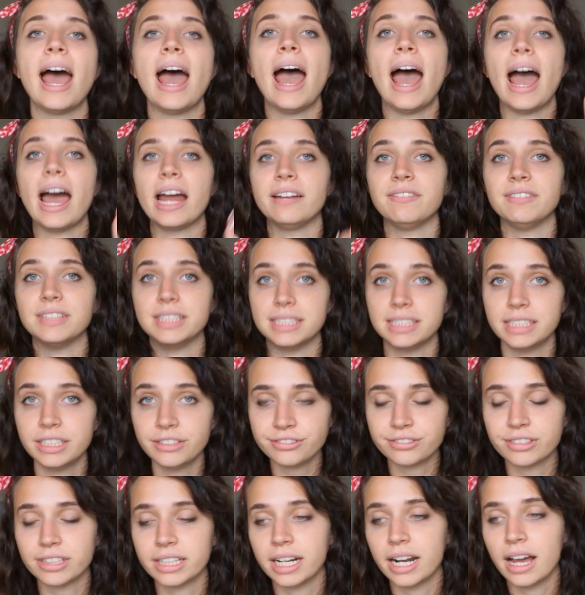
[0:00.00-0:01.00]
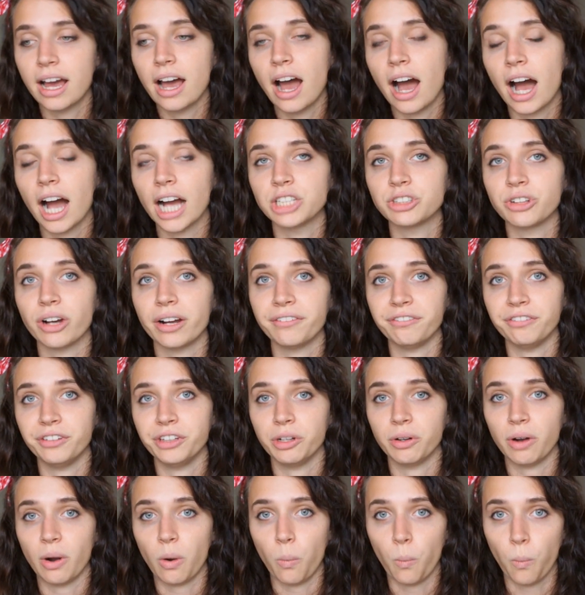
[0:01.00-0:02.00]
And if it's different, I try to
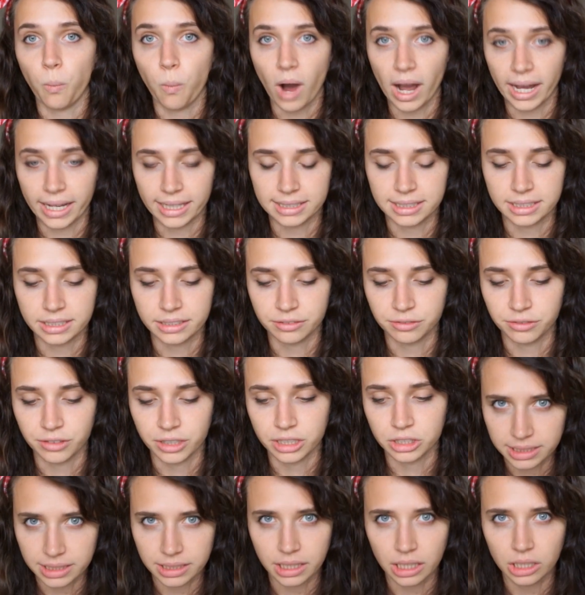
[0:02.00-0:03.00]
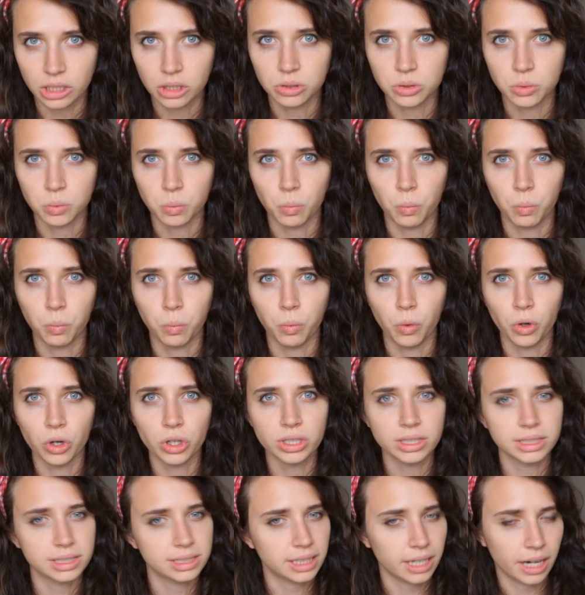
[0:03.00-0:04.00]
figure out why it's different. Did they use
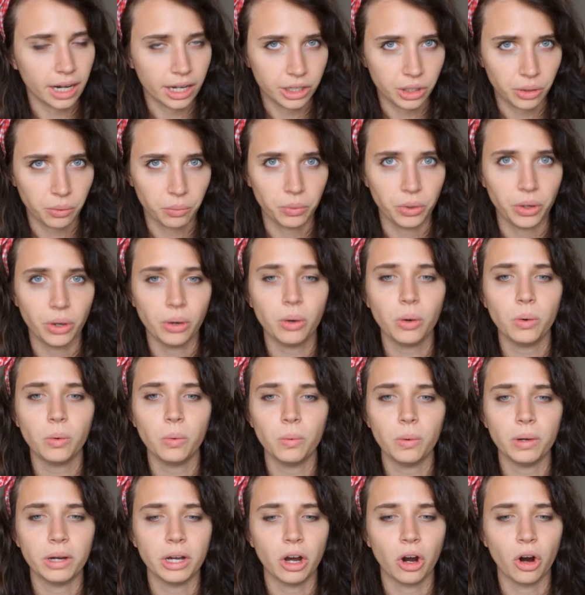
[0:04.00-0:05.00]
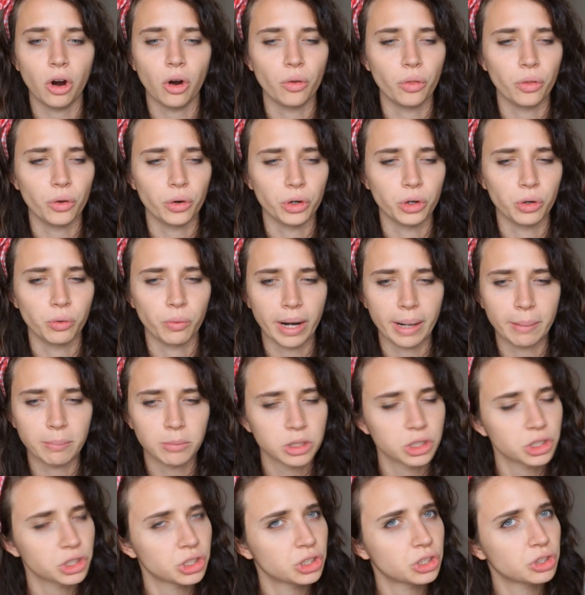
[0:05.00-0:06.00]
words that I don't know? Are there
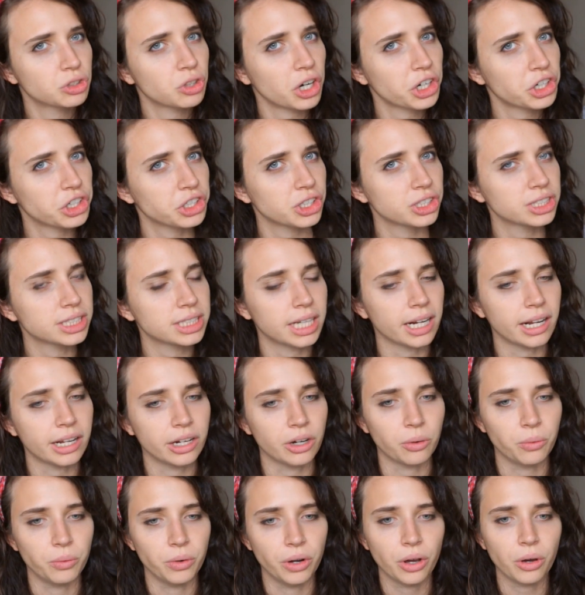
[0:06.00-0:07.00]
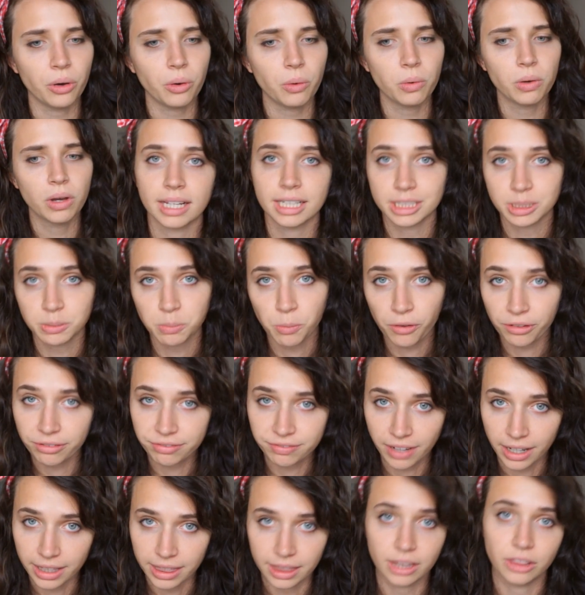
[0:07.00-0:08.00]
grammar structures that I don't know? It's more
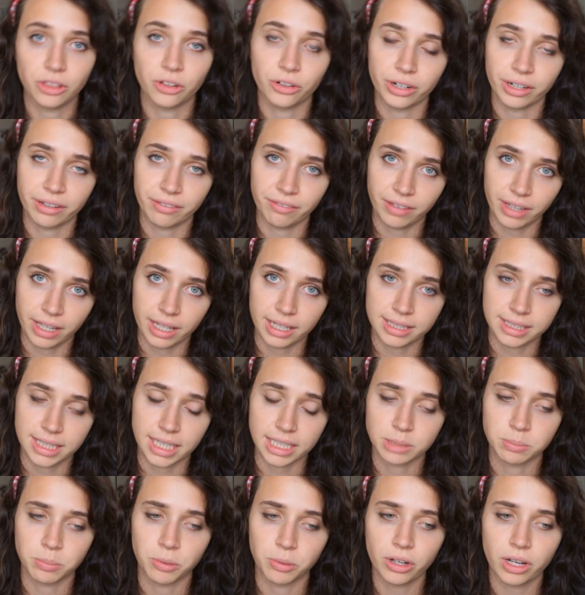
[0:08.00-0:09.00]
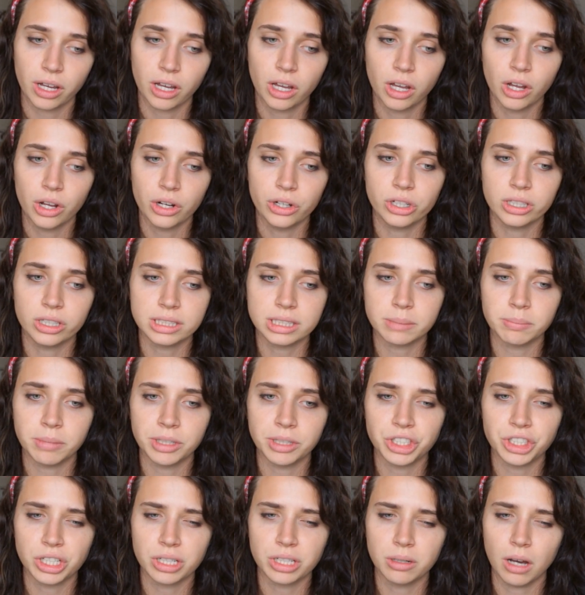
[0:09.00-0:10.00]
fun learning via textbook, not to
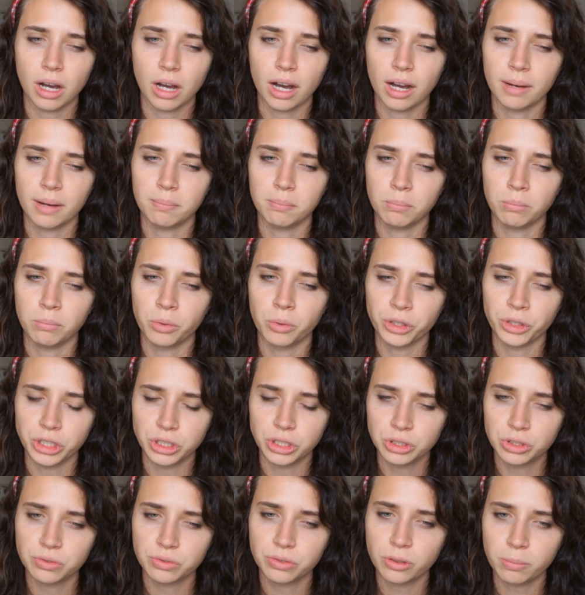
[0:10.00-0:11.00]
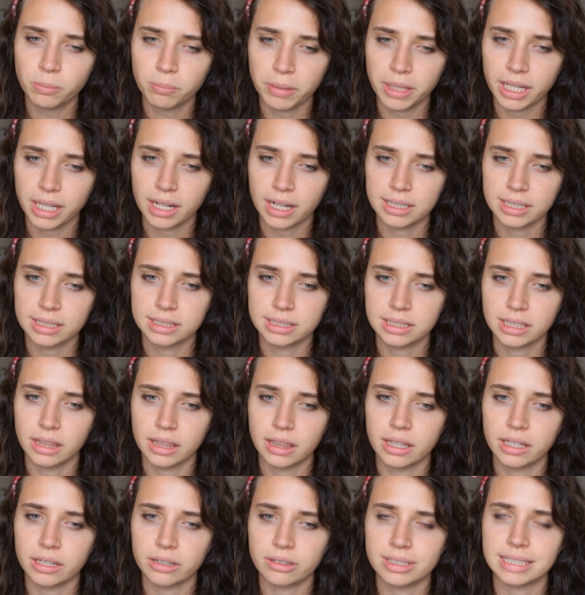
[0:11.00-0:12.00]
mention more useful because
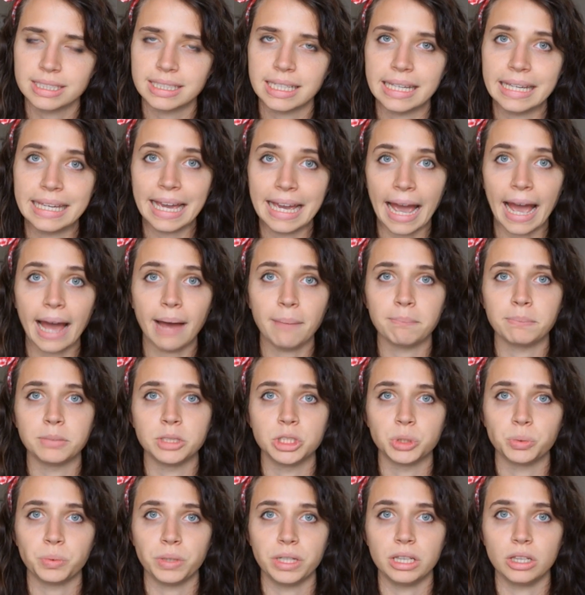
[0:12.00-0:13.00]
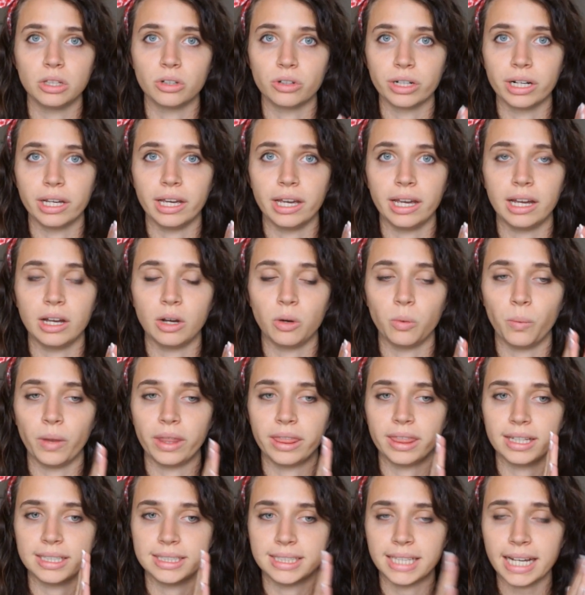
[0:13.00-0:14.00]
there is a gap between learning
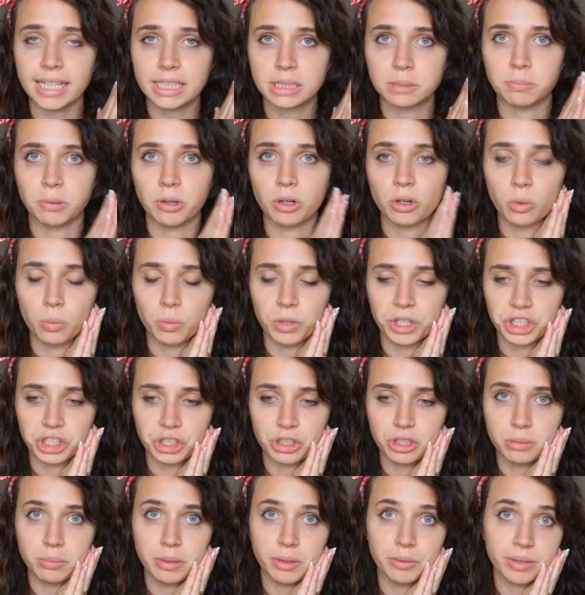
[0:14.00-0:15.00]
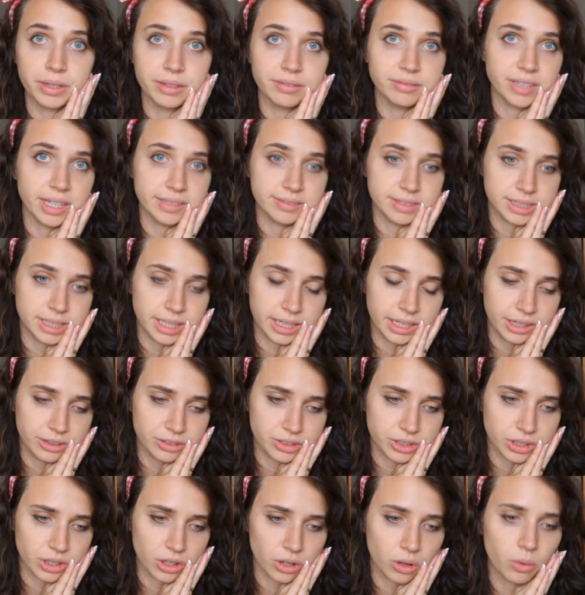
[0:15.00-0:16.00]
with a textbook, which could be written 5 to 10 years
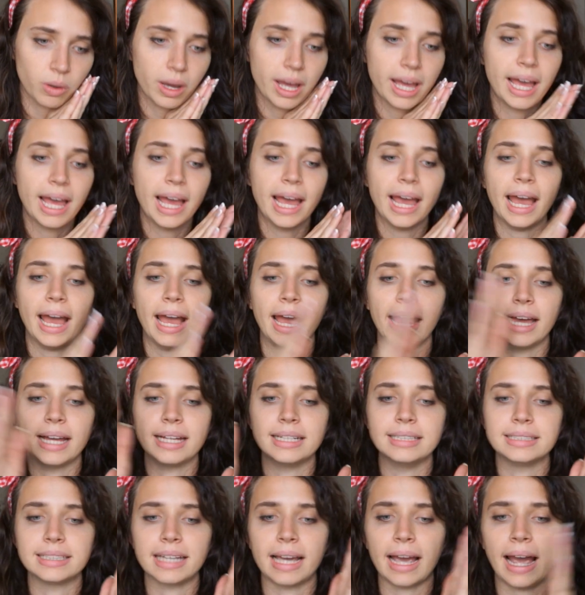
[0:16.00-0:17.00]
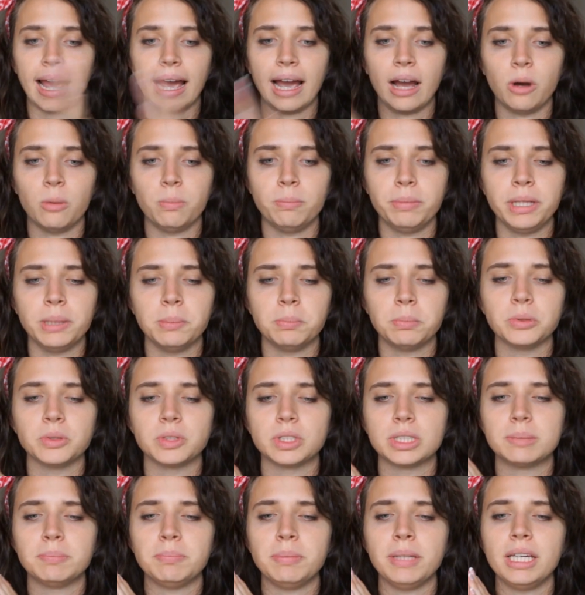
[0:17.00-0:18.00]
ago, and how people
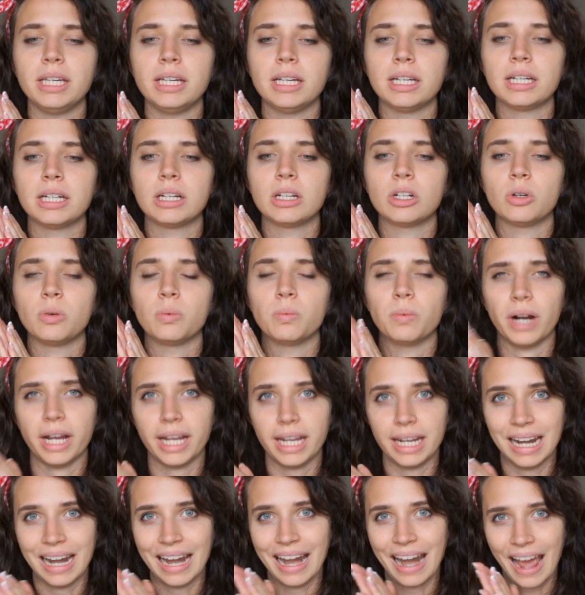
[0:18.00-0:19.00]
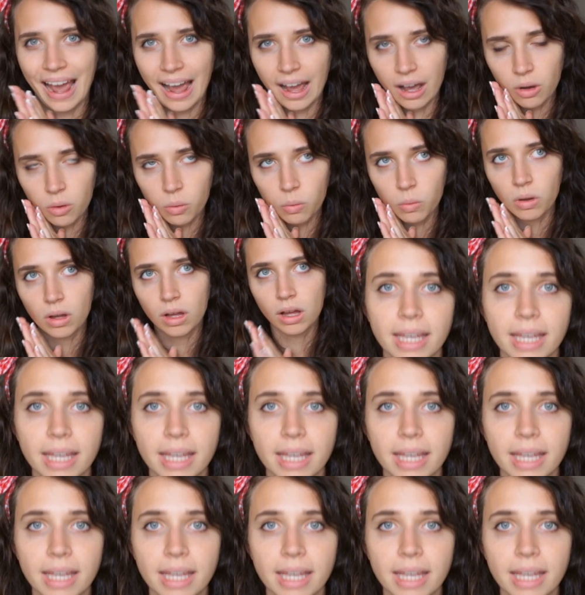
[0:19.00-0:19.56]
speak right now.